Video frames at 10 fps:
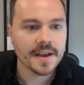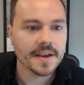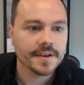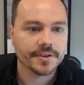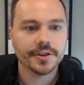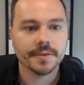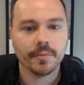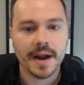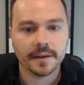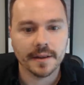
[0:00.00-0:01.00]
Sir Jim
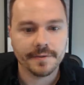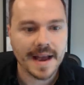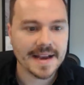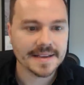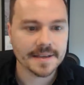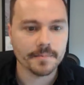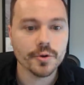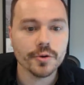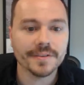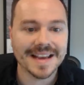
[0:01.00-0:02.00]
Ratcliffe has
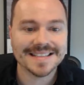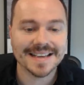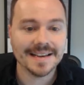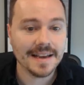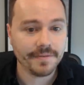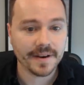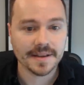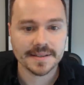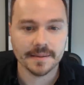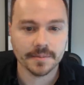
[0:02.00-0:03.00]
moved a
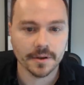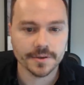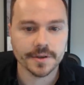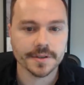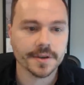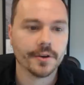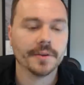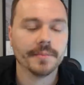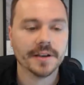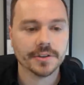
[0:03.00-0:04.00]
significant step closer to
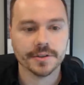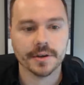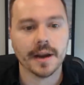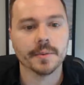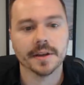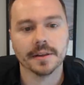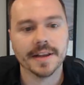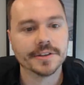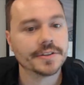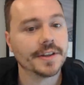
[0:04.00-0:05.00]
securing Manchester United with the
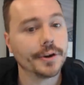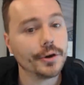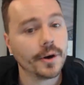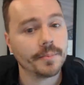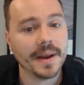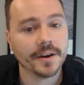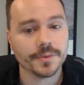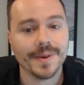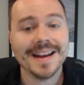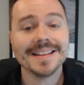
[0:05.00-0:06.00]
Glazers and the New York bankers
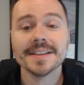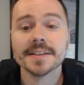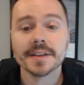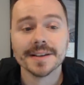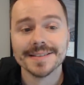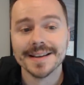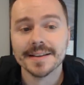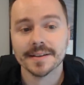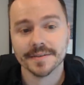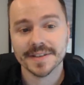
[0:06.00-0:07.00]
ready to discuss
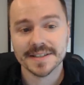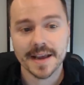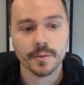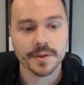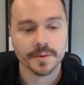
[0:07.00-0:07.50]
details of a sale with the